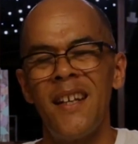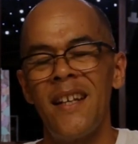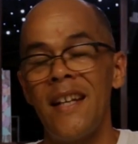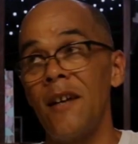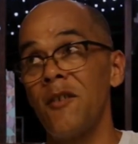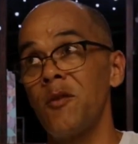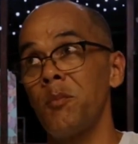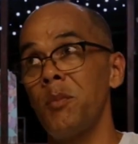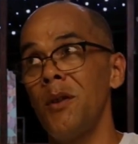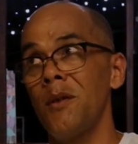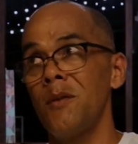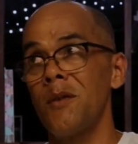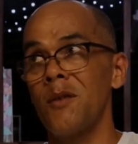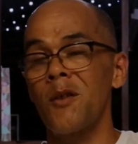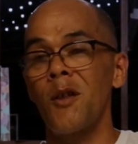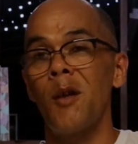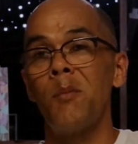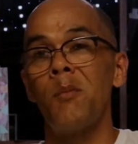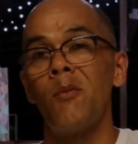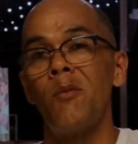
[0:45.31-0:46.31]
Now it's beyond the
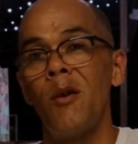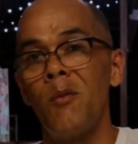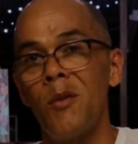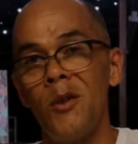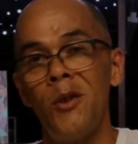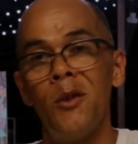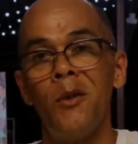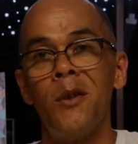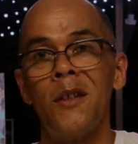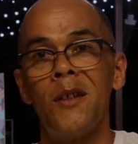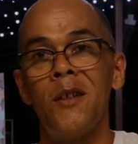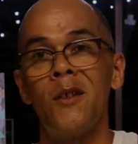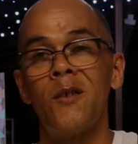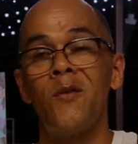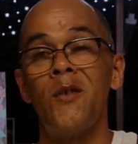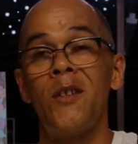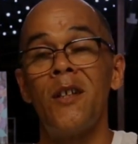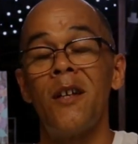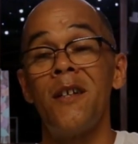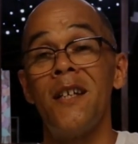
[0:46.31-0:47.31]
scope of what we're doing in this
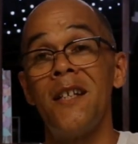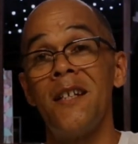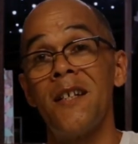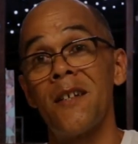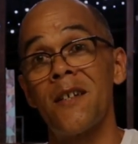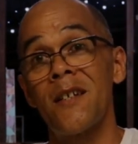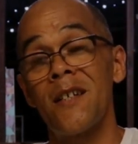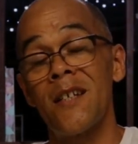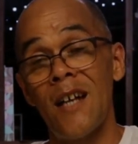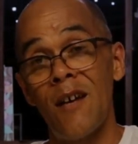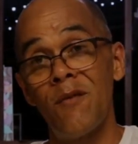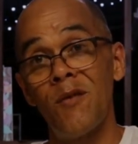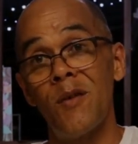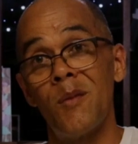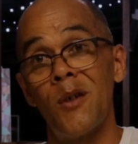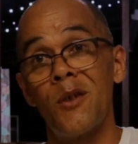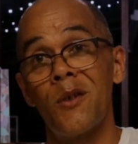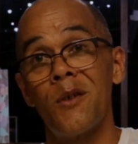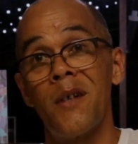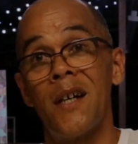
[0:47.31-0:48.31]
video here to cover
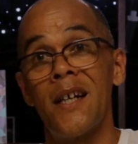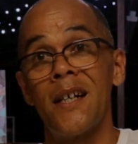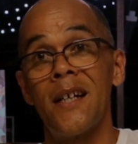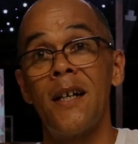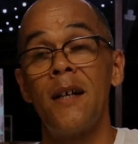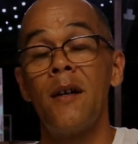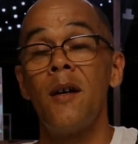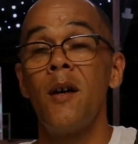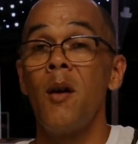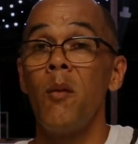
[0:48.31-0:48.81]
mokuhanga,